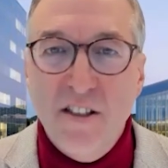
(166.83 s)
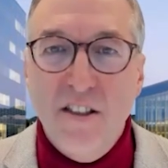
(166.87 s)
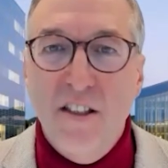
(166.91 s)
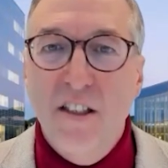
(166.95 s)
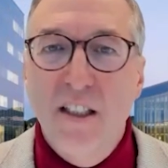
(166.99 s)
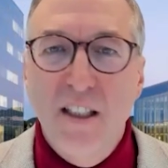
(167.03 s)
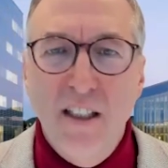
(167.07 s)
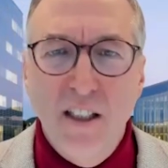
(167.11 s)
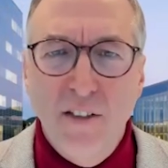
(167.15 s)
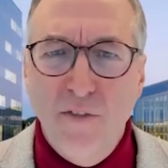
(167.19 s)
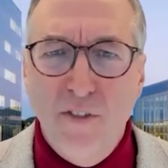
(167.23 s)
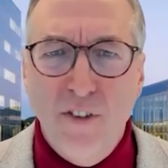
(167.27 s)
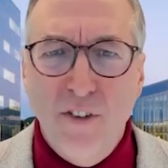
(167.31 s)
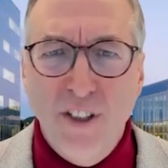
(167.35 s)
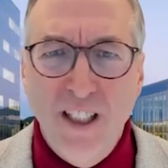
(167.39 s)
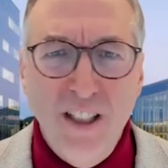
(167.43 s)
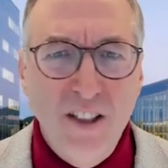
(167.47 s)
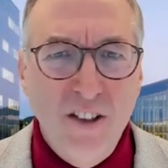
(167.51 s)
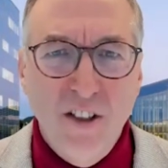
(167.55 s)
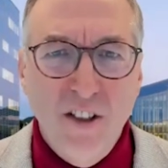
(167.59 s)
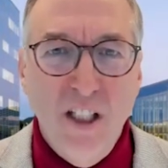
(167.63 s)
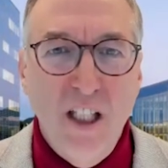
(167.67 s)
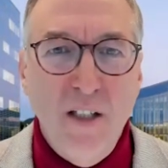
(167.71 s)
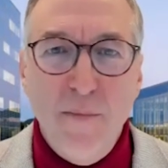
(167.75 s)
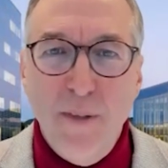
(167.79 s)
I forget
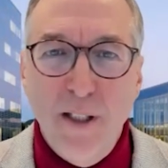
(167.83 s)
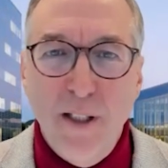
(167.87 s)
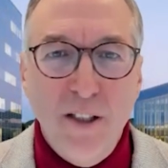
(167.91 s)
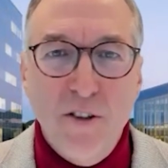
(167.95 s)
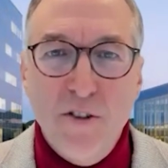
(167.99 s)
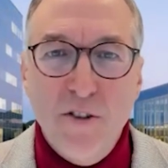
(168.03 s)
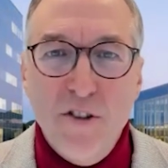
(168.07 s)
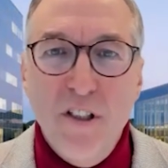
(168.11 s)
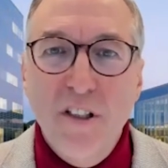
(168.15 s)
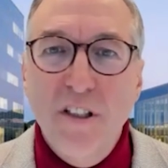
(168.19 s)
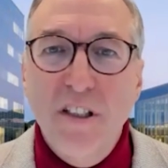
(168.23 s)
the name, energy